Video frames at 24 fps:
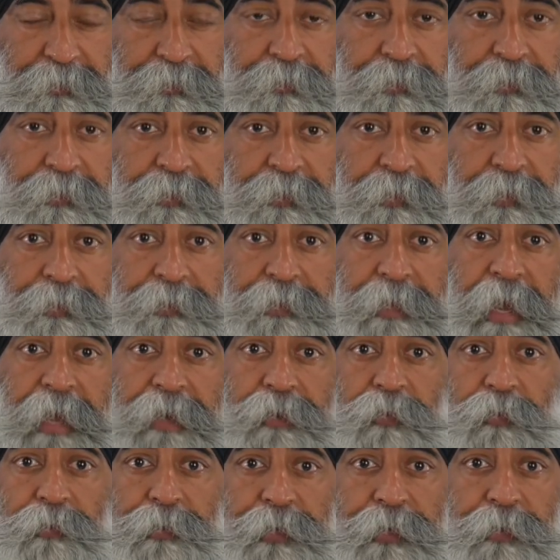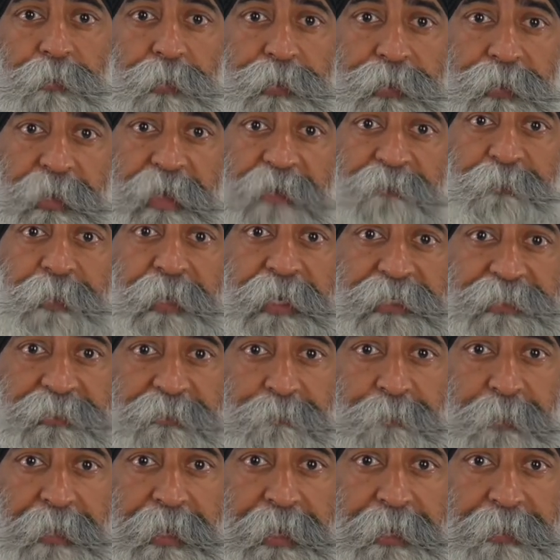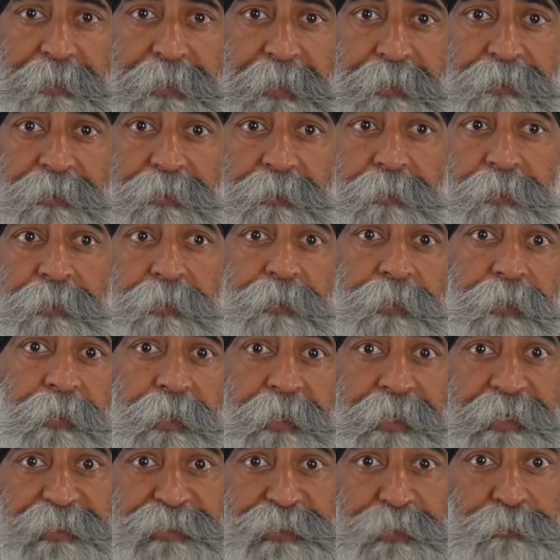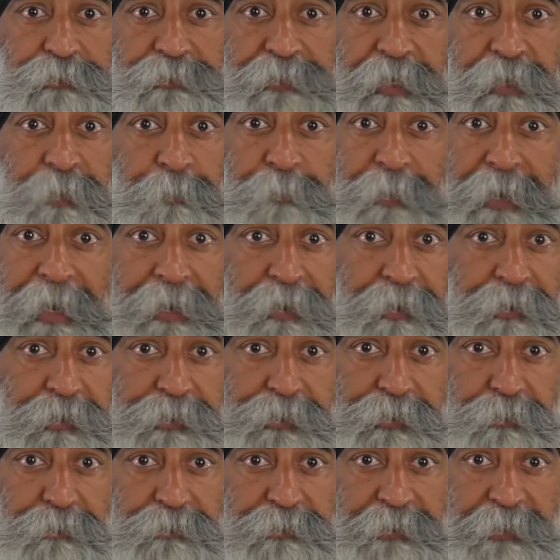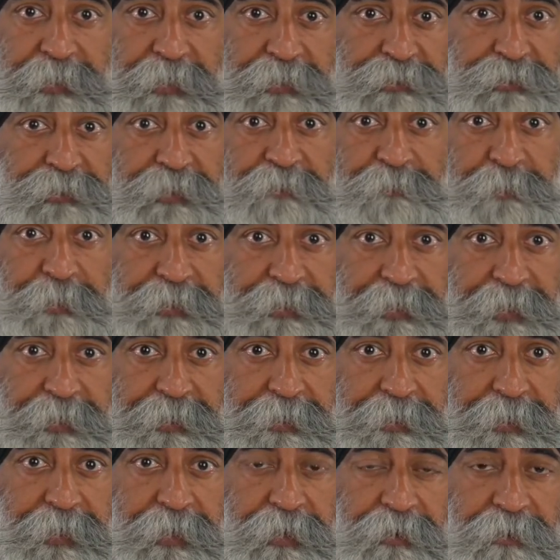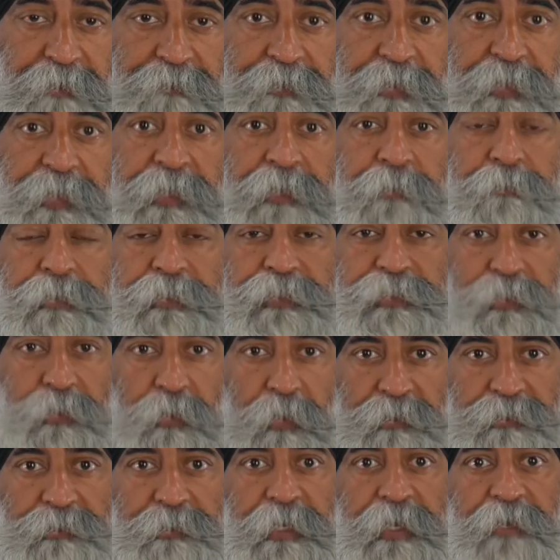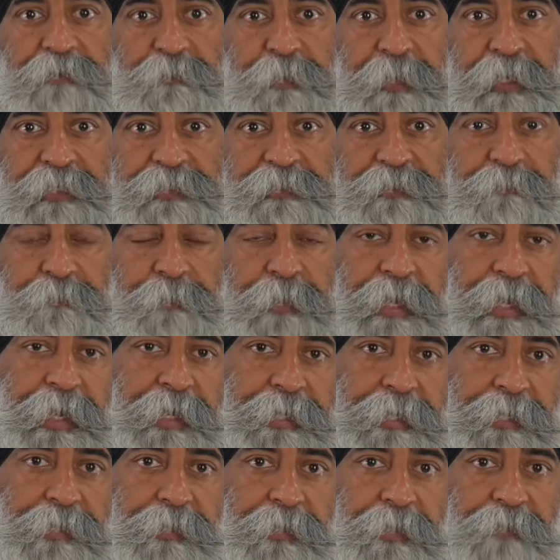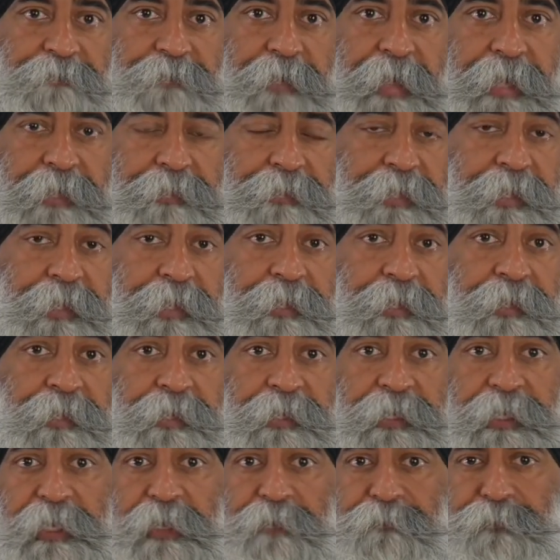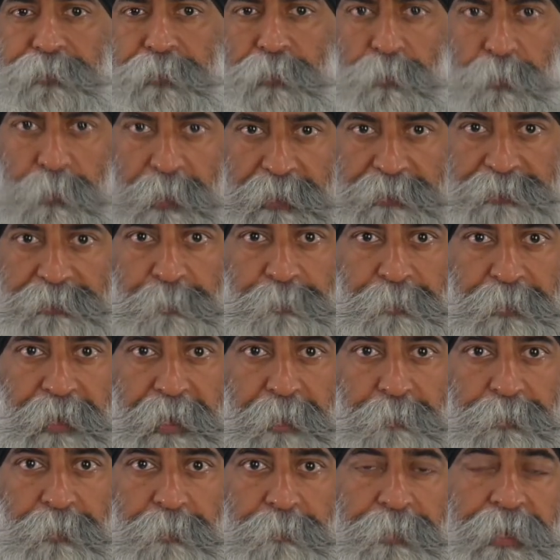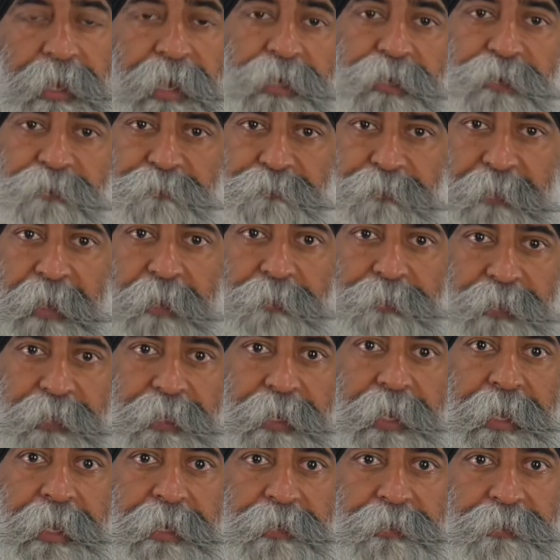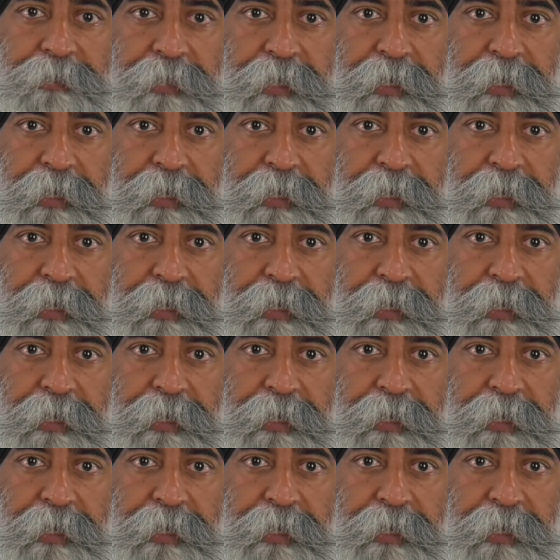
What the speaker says: Not only will you have peace of mind that issues that a buyer could use against you have been taken care of, but you also have peace of mind in the fact that if there was a problem and you found it ahead of time,